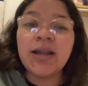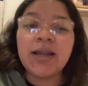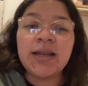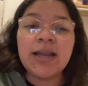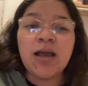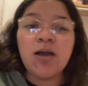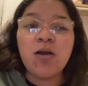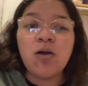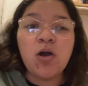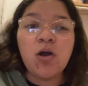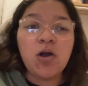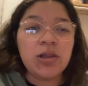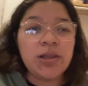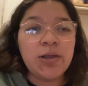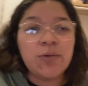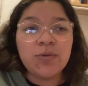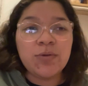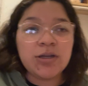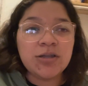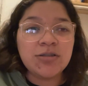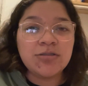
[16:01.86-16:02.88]
now, all I
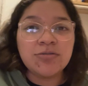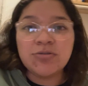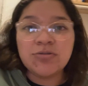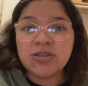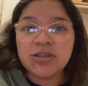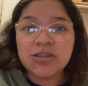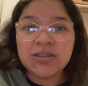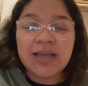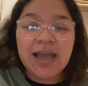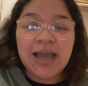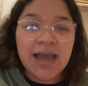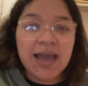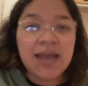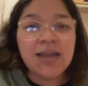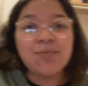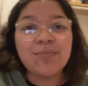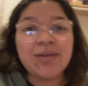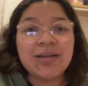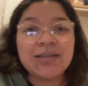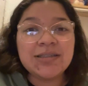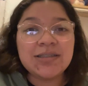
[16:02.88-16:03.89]
want to do is just hide
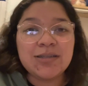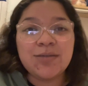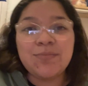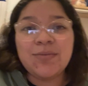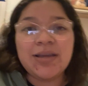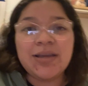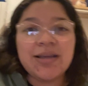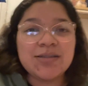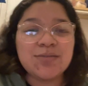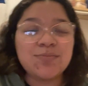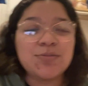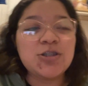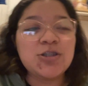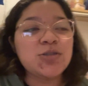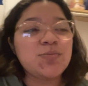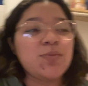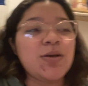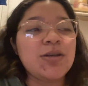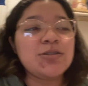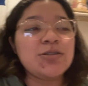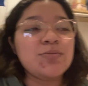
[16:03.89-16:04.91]
my stomach as much as
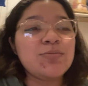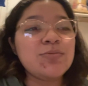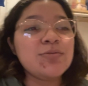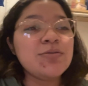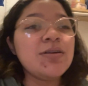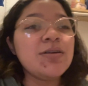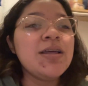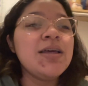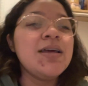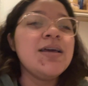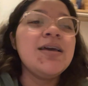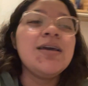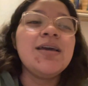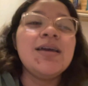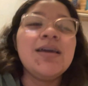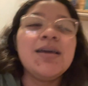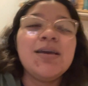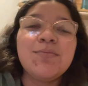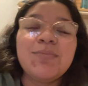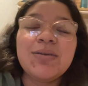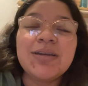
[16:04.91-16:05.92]
possible
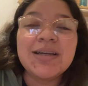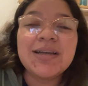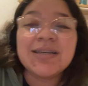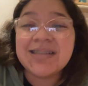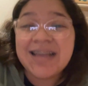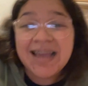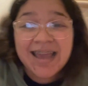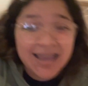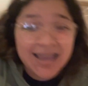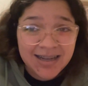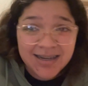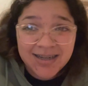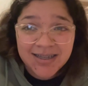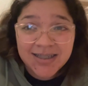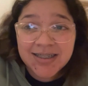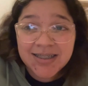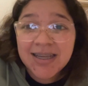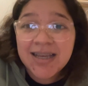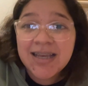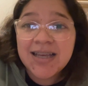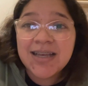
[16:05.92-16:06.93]
because I hate
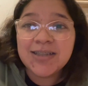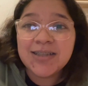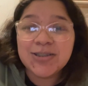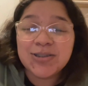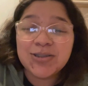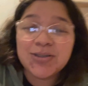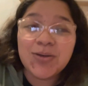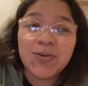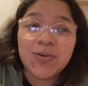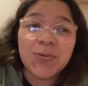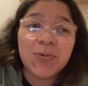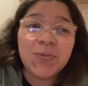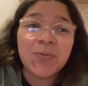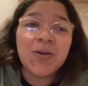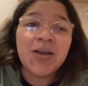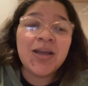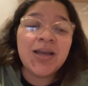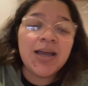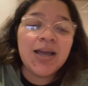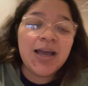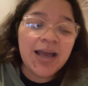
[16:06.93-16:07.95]
it. So
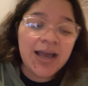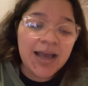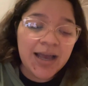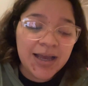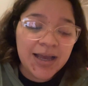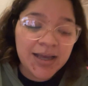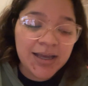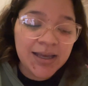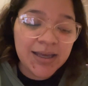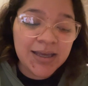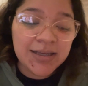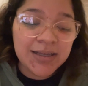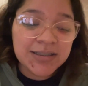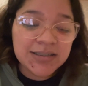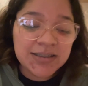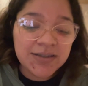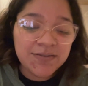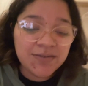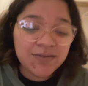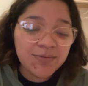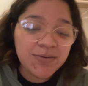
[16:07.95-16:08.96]
I
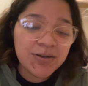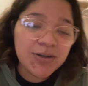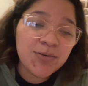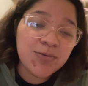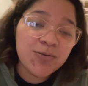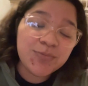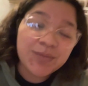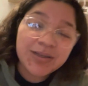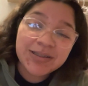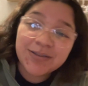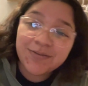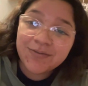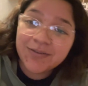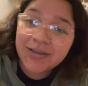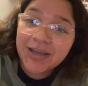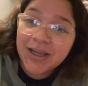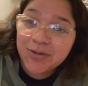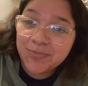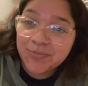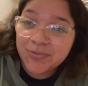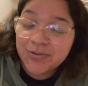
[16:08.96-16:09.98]
definitely want to hold myself
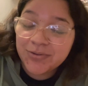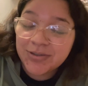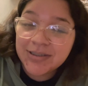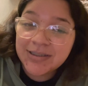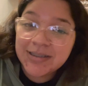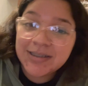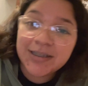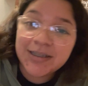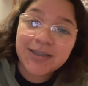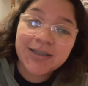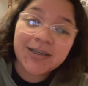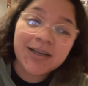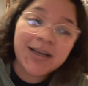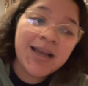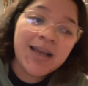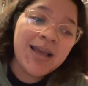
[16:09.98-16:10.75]
accountable this year.